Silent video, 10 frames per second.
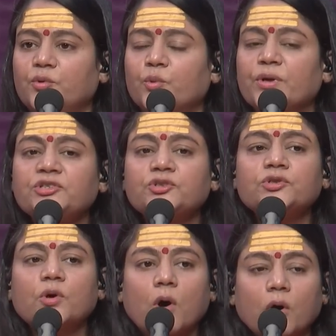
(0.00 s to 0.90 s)
we
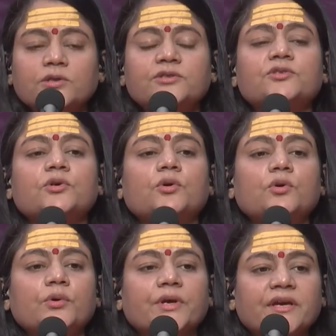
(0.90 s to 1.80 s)
should
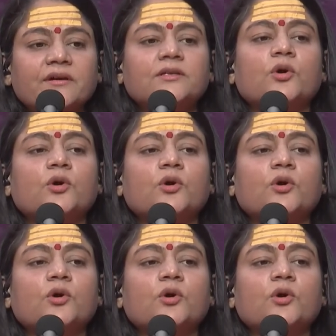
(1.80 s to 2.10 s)
also hear